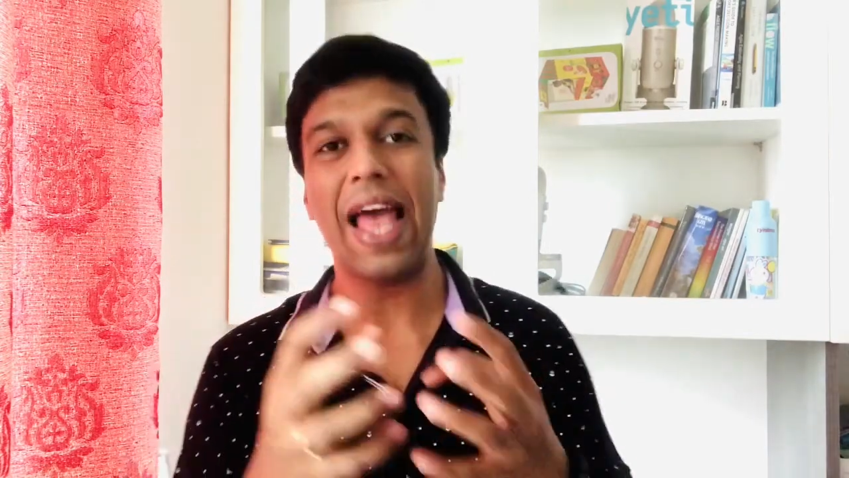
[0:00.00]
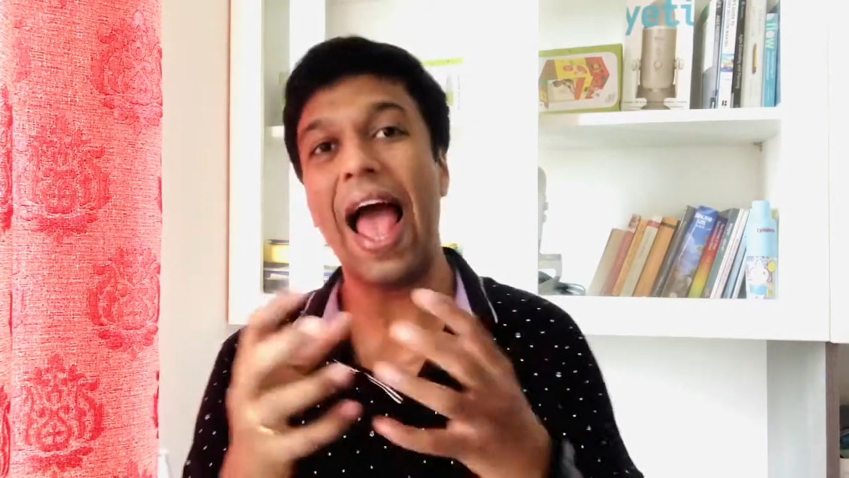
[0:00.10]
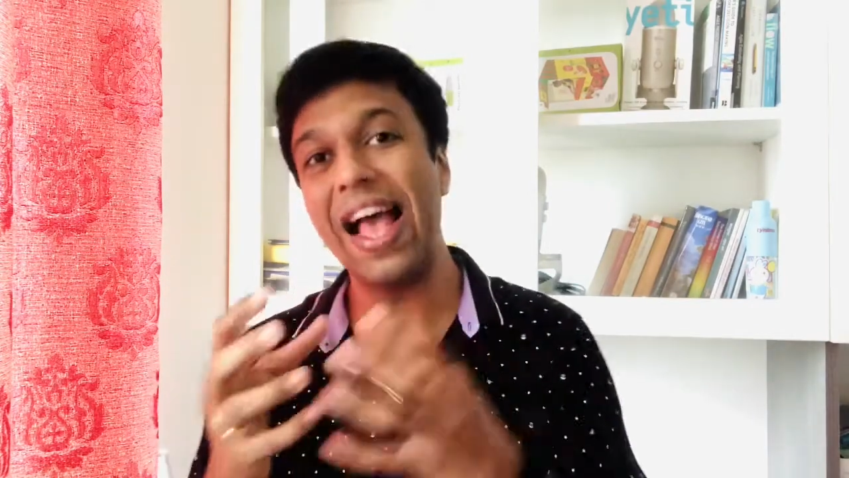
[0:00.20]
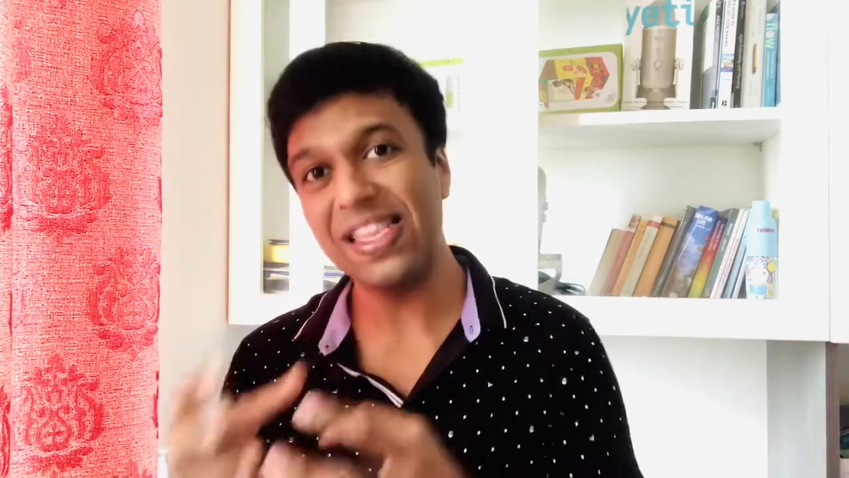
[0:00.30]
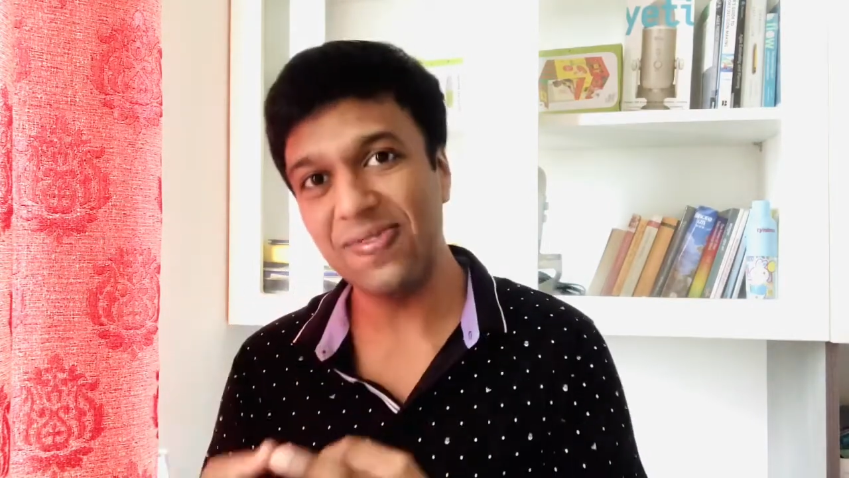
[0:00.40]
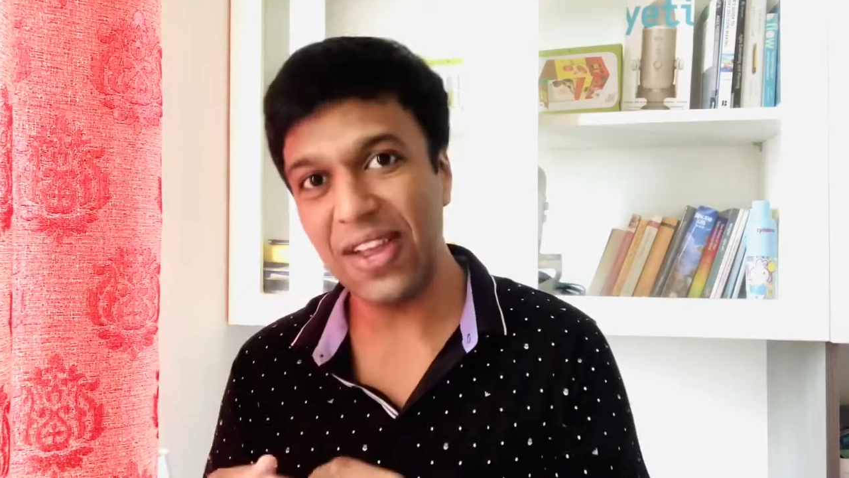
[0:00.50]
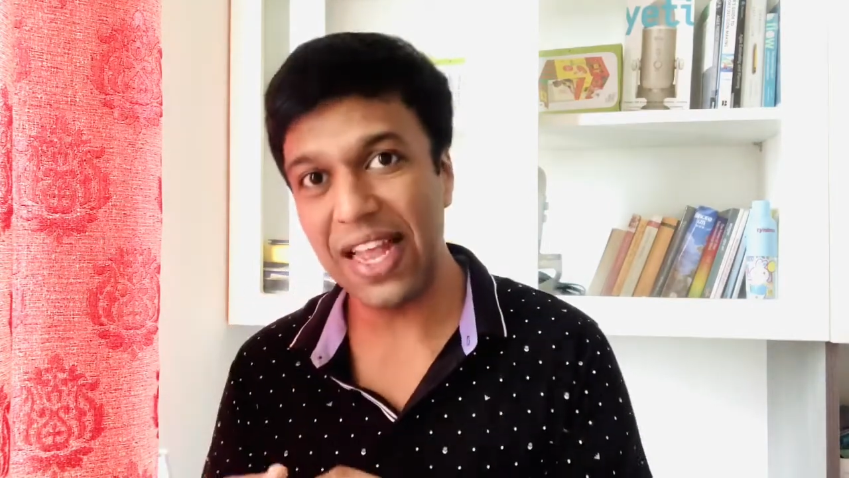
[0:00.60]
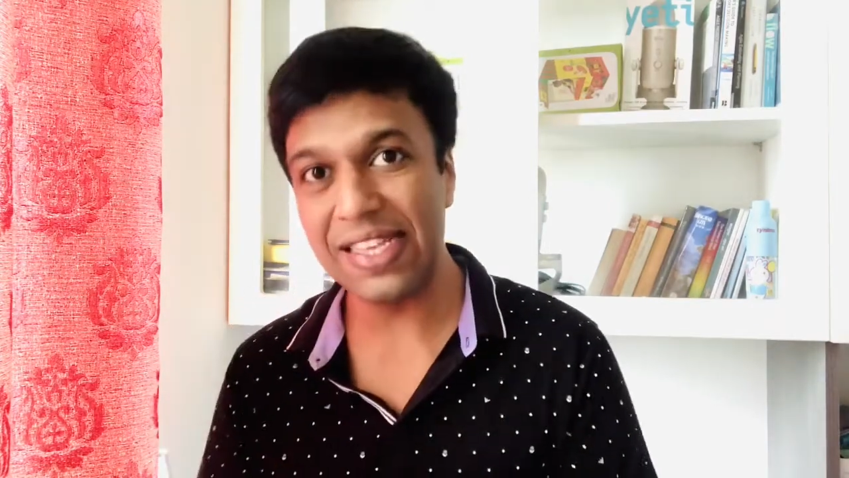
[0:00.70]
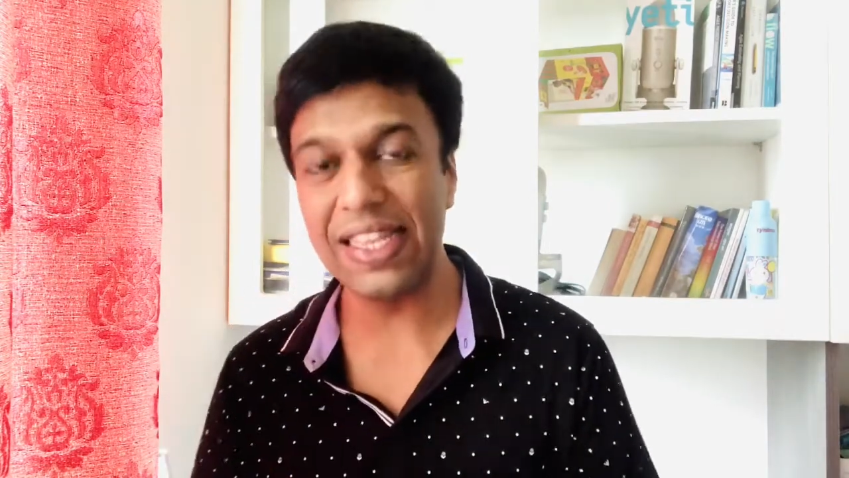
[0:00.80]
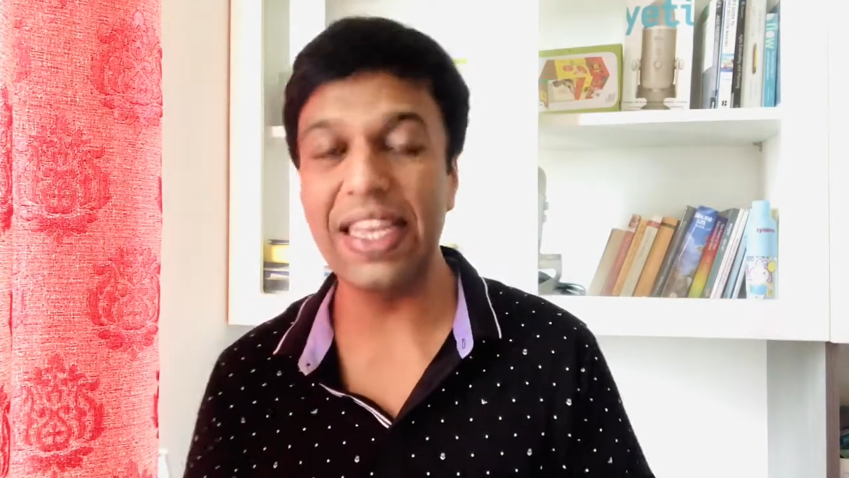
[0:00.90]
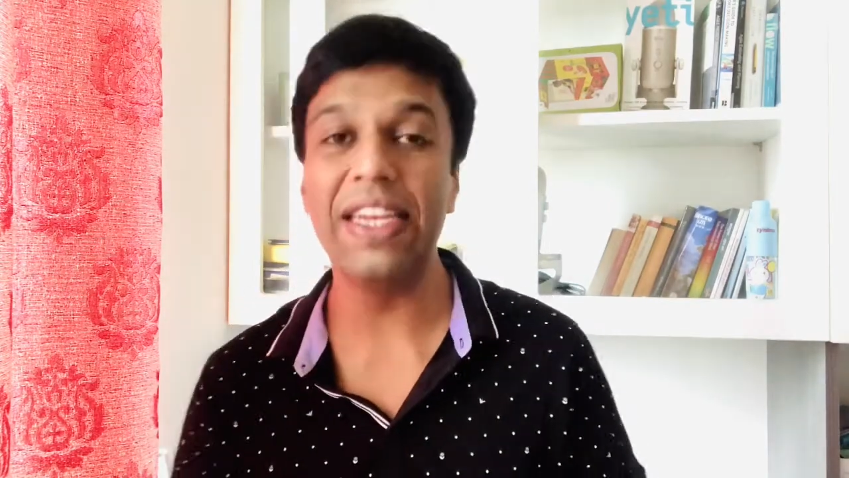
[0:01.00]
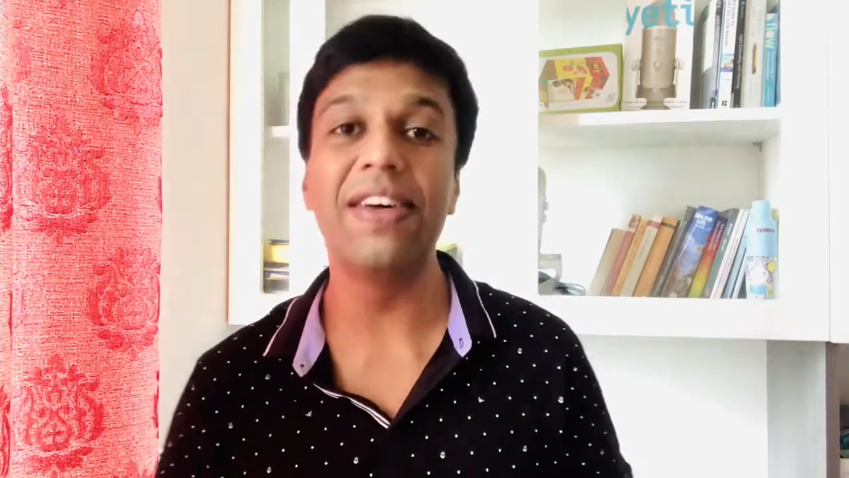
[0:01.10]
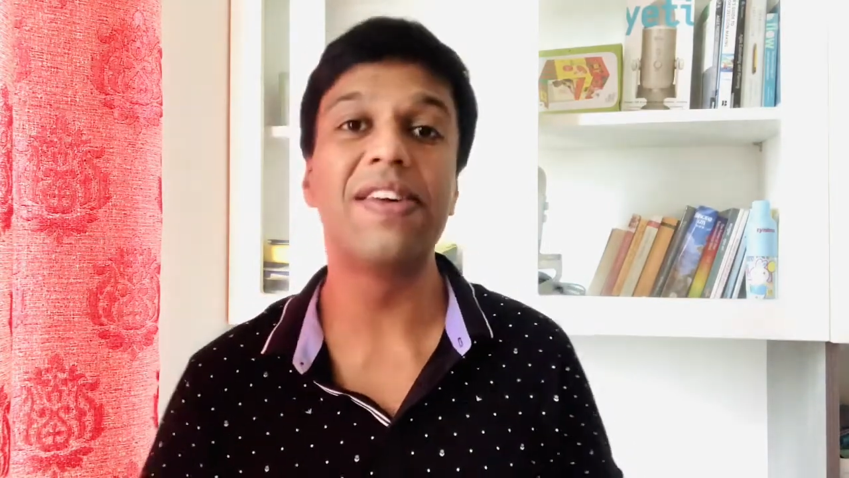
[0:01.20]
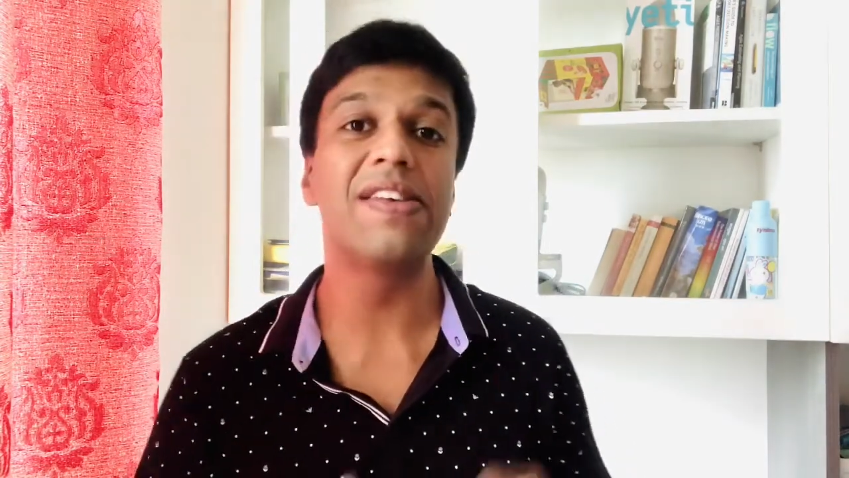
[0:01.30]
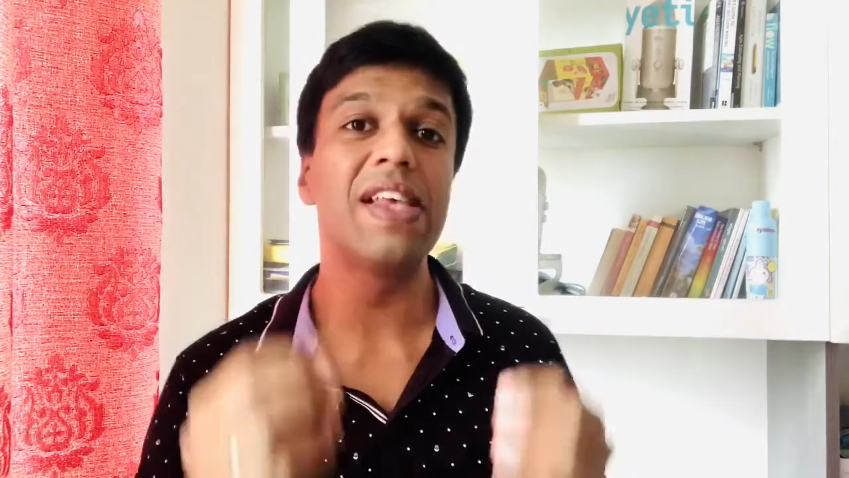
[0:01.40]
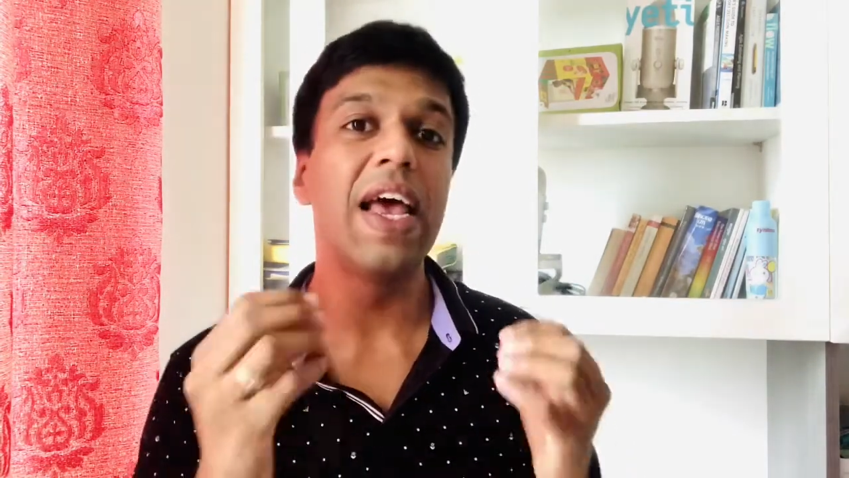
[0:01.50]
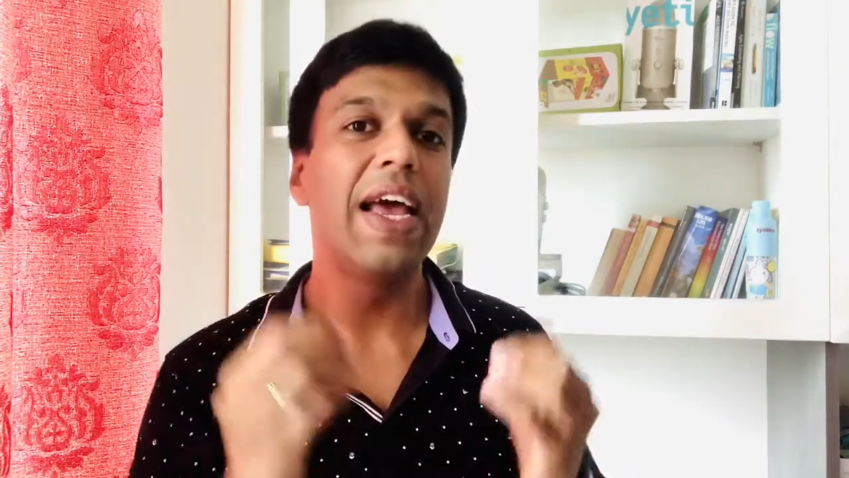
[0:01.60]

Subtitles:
as well as leaders,